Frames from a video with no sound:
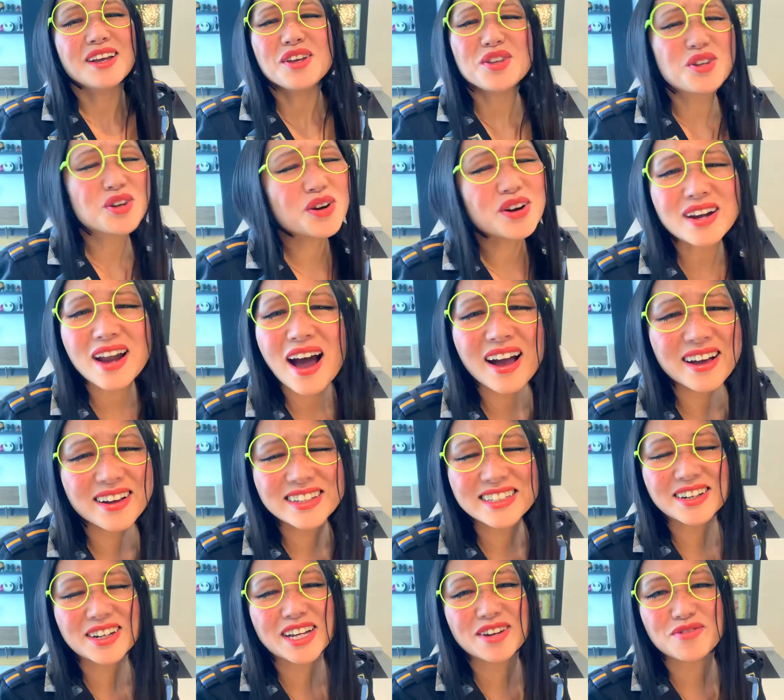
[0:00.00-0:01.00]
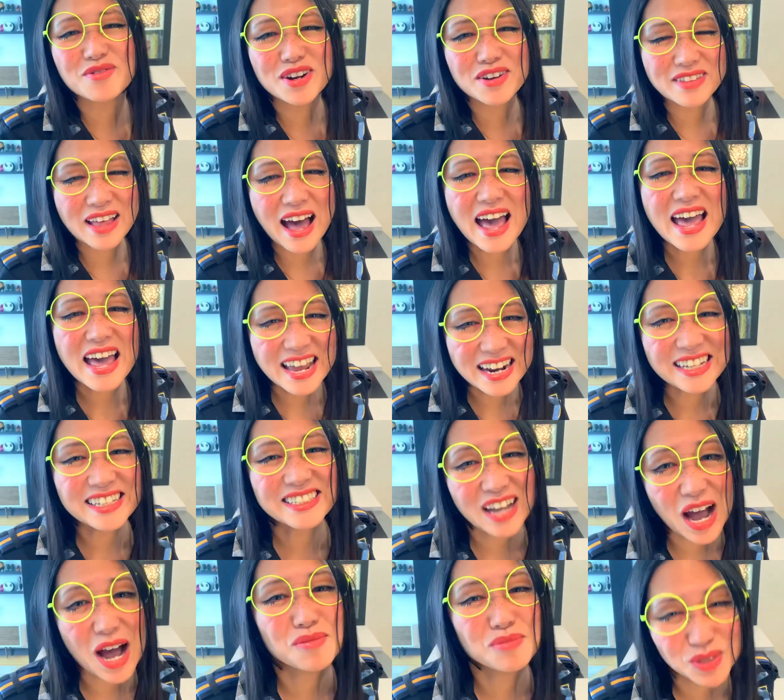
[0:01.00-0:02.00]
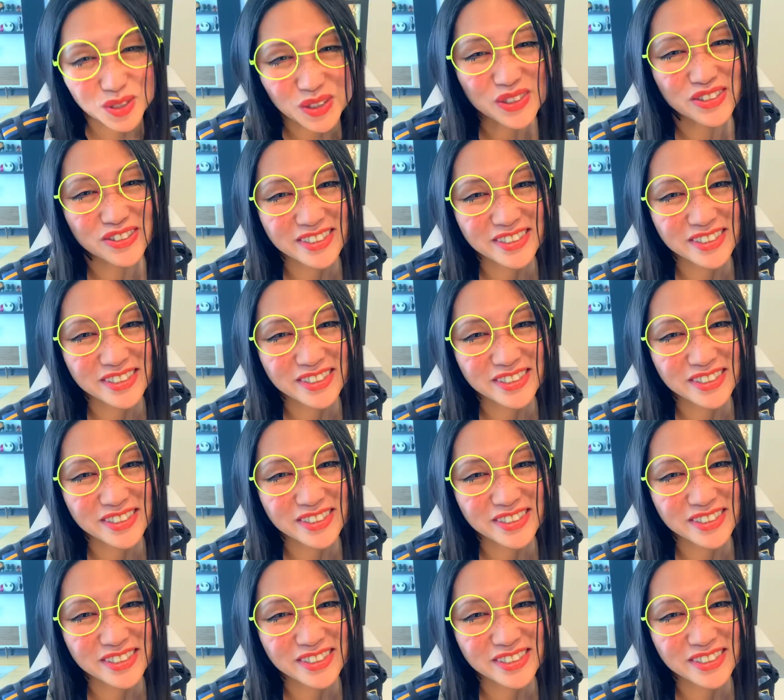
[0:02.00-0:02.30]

you're not going to get rid of that anytime soon.